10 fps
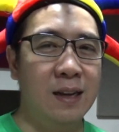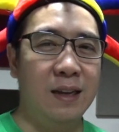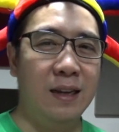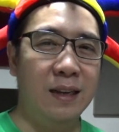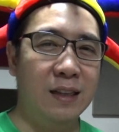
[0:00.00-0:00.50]

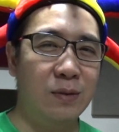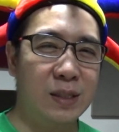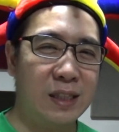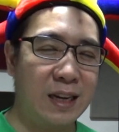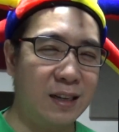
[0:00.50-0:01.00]
and it was
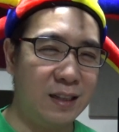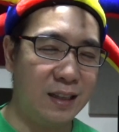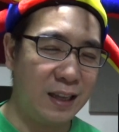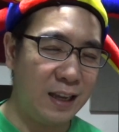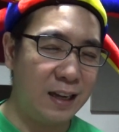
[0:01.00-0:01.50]
like an
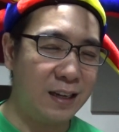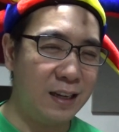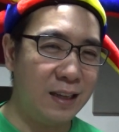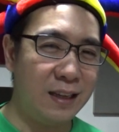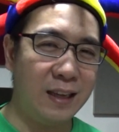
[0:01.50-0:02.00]

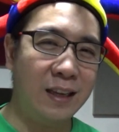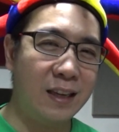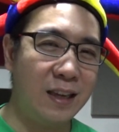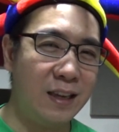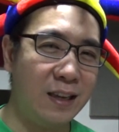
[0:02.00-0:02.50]

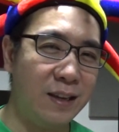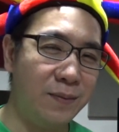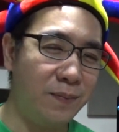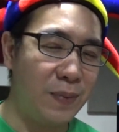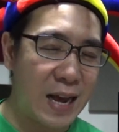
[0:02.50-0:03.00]
inky
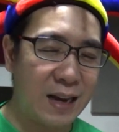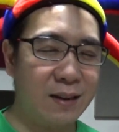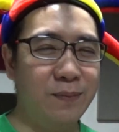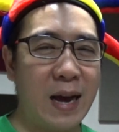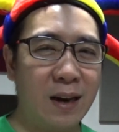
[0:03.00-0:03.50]
black
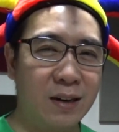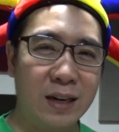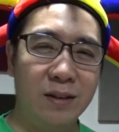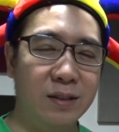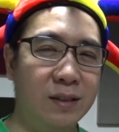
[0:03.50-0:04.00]

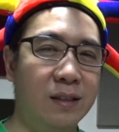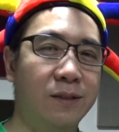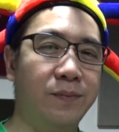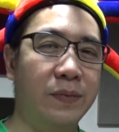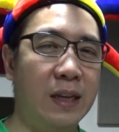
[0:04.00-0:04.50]
background
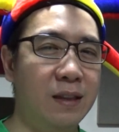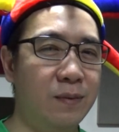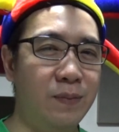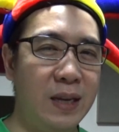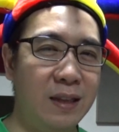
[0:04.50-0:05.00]
that
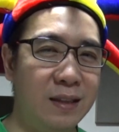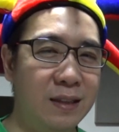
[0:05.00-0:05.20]
made